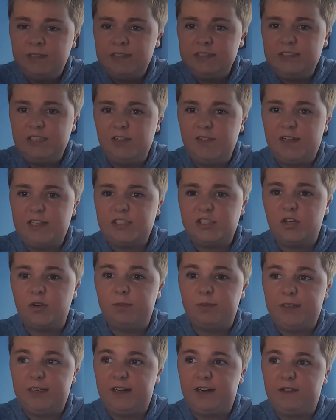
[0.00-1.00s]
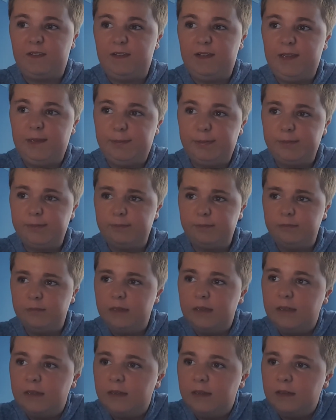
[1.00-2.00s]
Tell that to your bleeding lip.
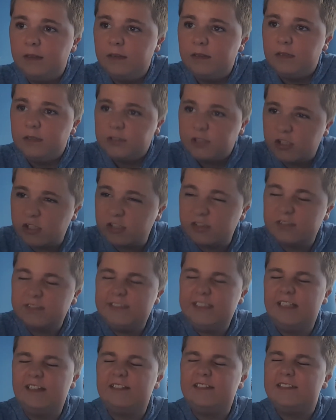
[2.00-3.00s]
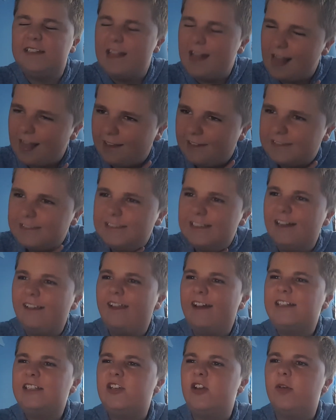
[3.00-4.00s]
Tell
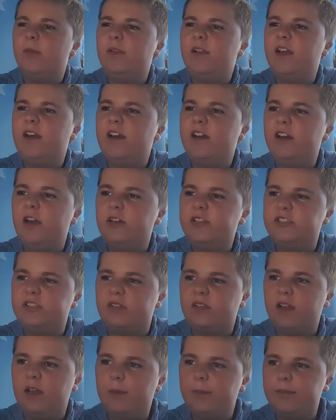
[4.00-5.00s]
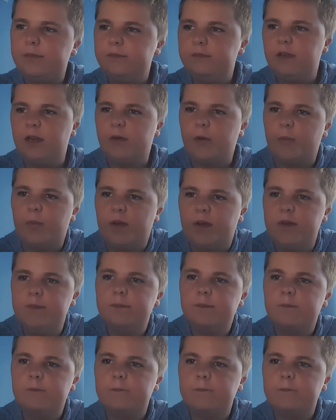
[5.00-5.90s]
that to your bleeding nose and lip, I replied.